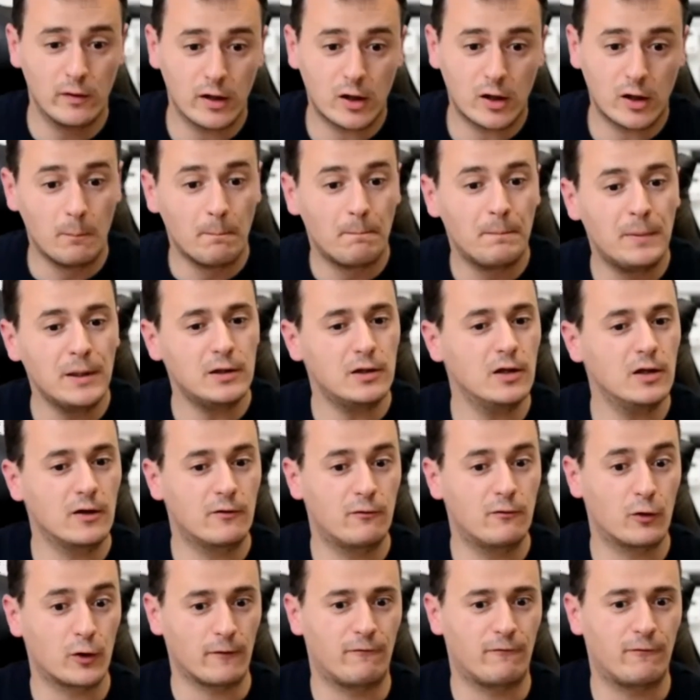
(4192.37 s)
are competing
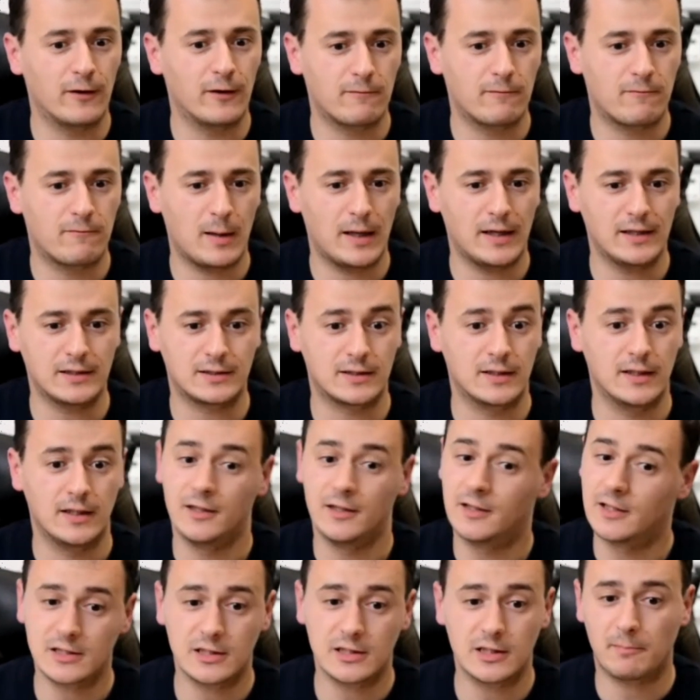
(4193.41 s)
for the first place. It
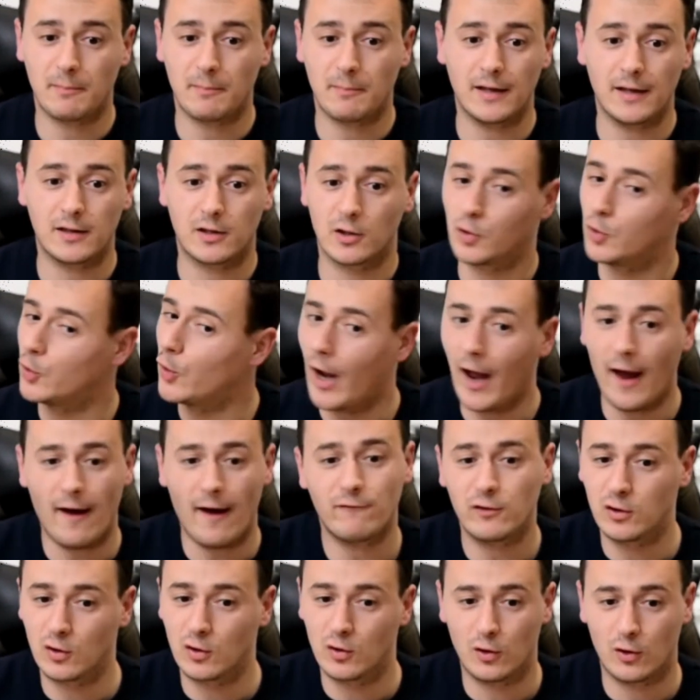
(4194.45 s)
doesn't matter. You have
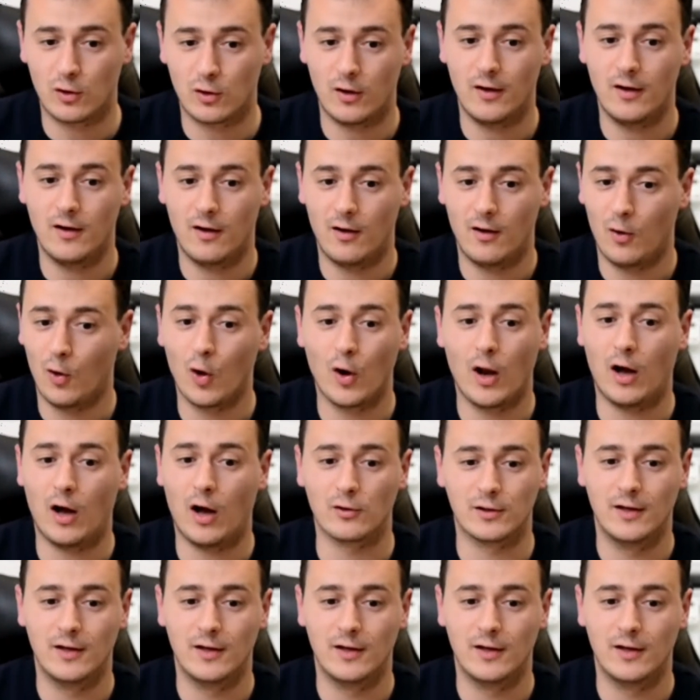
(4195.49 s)
to go all out. You